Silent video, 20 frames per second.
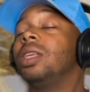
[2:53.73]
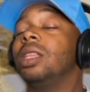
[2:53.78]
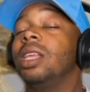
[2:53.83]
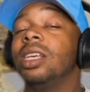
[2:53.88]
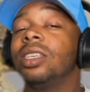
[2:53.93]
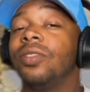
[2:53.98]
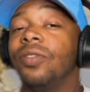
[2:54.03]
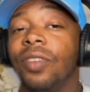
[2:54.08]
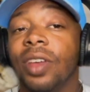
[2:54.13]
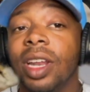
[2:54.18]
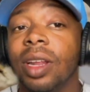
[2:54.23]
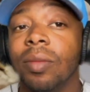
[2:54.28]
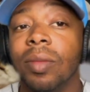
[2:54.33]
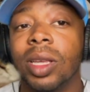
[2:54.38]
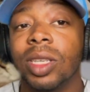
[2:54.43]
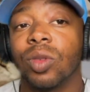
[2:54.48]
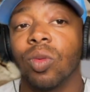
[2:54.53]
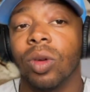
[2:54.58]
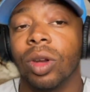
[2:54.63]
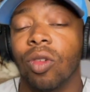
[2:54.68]
this
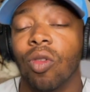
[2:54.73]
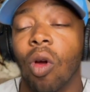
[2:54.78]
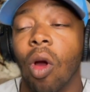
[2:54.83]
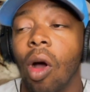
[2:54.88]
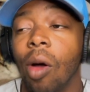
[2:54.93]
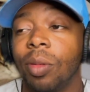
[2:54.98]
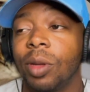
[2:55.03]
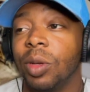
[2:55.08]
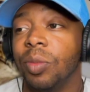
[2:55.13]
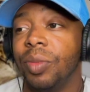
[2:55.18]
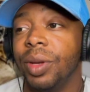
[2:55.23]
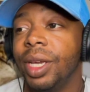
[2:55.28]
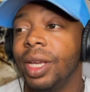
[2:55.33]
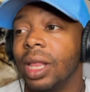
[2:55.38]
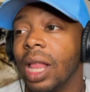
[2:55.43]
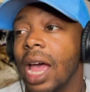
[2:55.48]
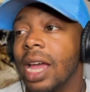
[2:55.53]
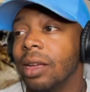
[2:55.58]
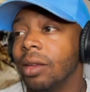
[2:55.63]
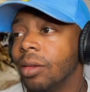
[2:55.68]
venomous would grow up to be
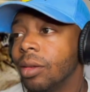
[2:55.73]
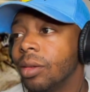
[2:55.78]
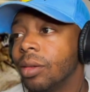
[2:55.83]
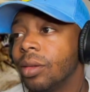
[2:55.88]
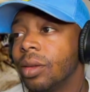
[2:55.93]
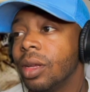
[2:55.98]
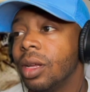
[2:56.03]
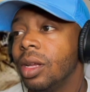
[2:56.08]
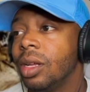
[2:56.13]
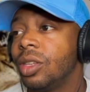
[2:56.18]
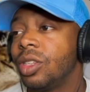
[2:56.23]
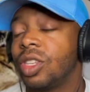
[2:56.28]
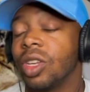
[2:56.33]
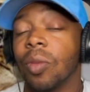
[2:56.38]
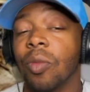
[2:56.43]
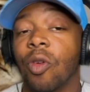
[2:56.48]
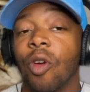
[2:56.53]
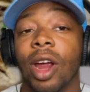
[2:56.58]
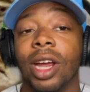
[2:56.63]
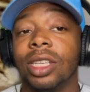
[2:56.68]
like some
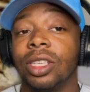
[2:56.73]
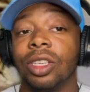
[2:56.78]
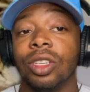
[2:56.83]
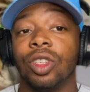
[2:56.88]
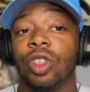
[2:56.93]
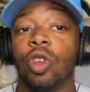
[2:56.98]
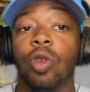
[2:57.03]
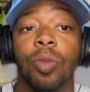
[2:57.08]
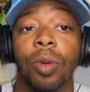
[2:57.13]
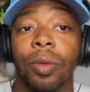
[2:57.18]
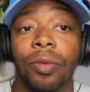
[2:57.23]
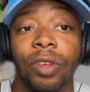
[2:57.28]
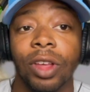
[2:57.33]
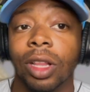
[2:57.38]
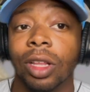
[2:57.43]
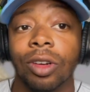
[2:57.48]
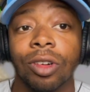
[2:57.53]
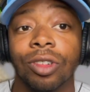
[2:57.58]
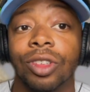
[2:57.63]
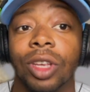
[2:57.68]
crazy
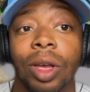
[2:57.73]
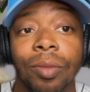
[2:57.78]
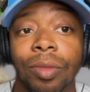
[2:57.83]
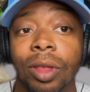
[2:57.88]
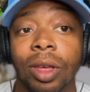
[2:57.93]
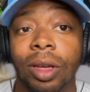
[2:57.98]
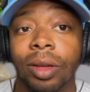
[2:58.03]
supervillain or something.